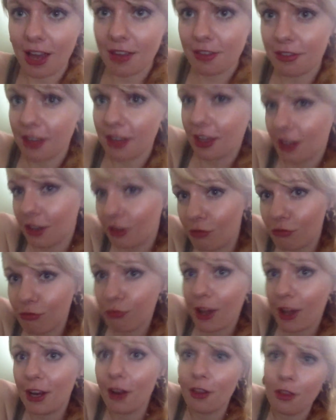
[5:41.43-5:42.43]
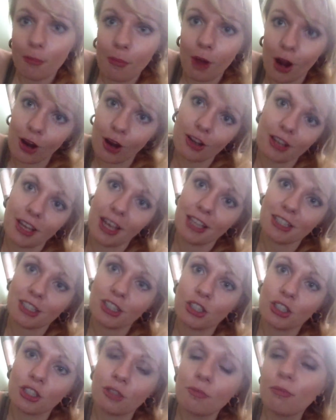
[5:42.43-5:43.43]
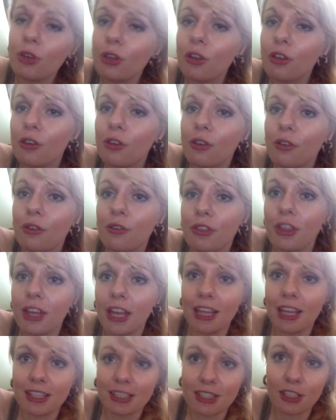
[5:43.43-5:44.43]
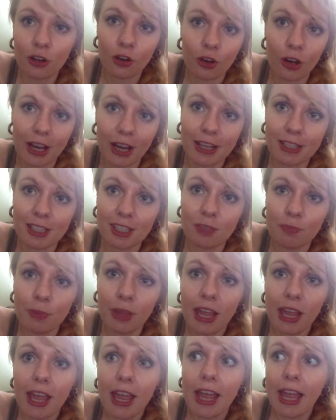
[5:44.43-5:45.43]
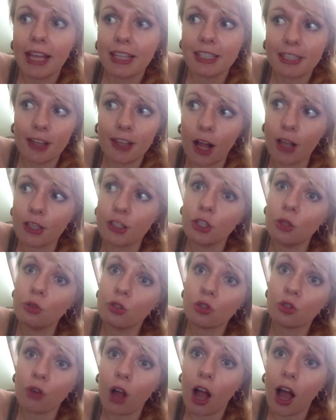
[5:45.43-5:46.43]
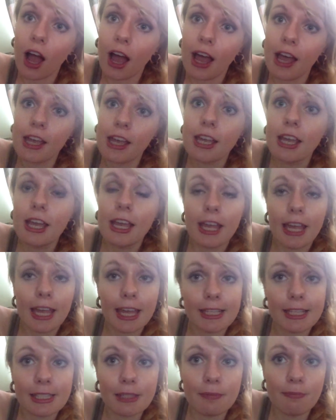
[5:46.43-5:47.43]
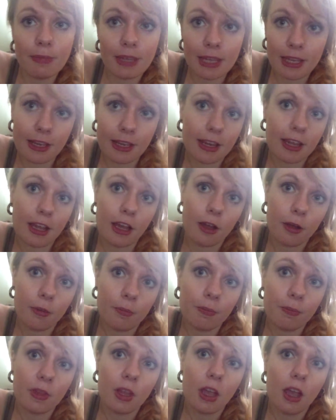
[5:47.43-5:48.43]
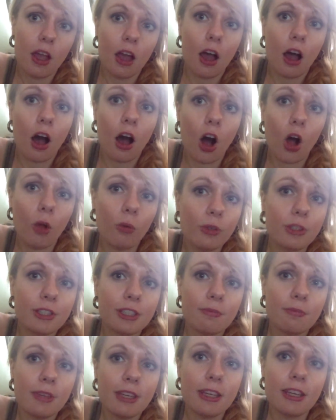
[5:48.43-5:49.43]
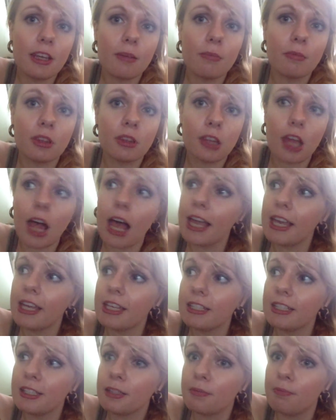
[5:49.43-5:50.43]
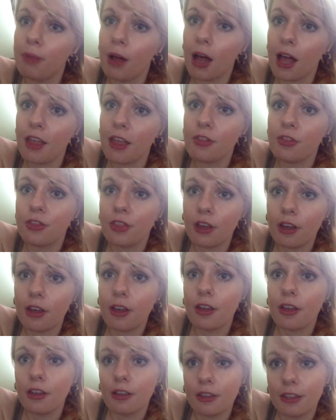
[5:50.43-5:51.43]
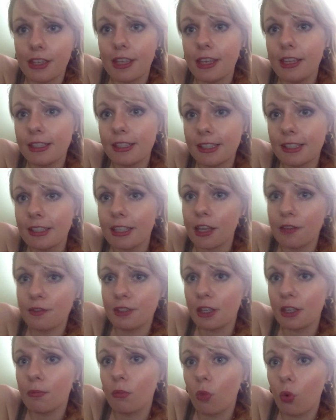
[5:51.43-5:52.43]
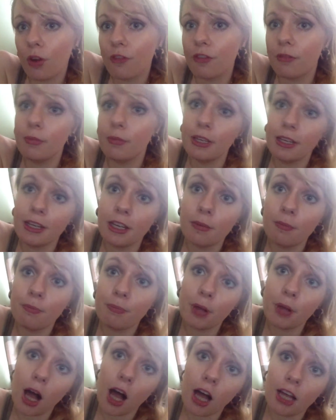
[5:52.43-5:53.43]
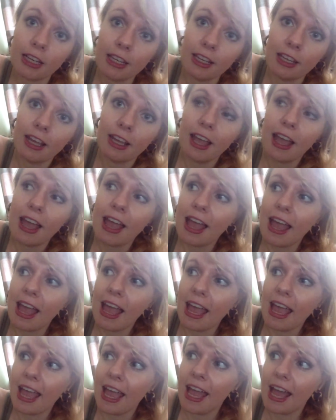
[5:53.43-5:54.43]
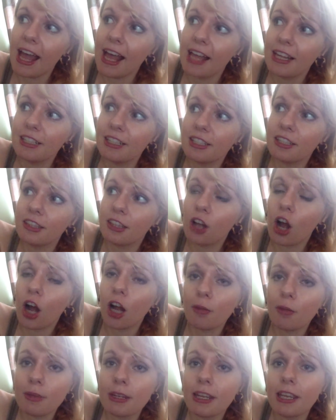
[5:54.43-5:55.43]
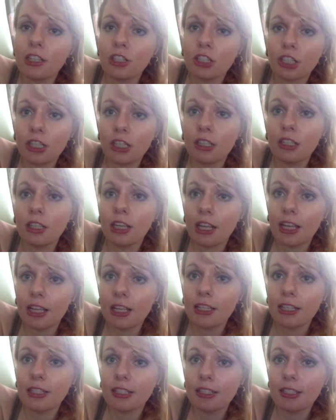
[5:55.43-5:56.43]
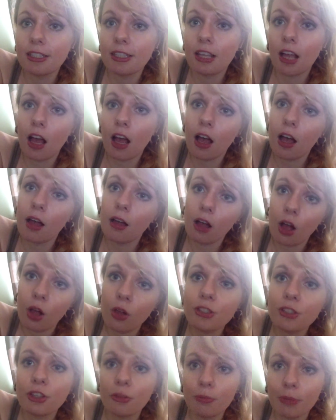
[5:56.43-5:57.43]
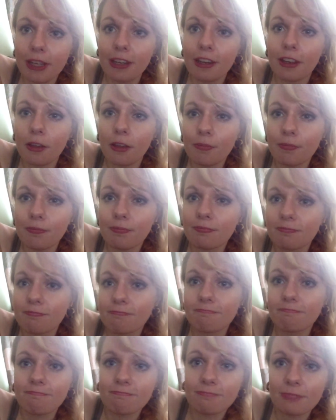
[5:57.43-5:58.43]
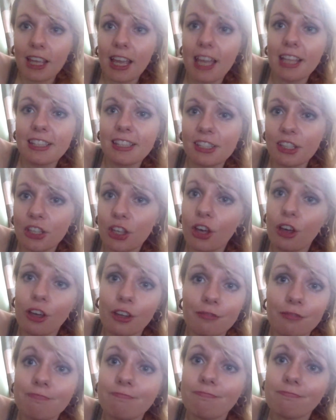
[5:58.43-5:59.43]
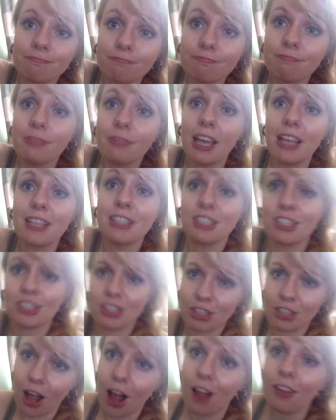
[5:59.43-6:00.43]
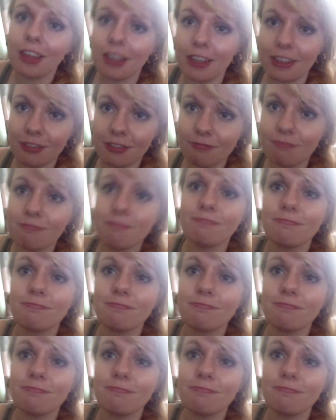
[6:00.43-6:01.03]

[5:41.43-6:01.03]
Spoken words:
I think, right on the mark. It's smooth, it's crisp, it's not too dry, it's medium. Almost medium light, but the yeast gives it more of a medium body, and the carbonation is also medium. It's good. It's solid.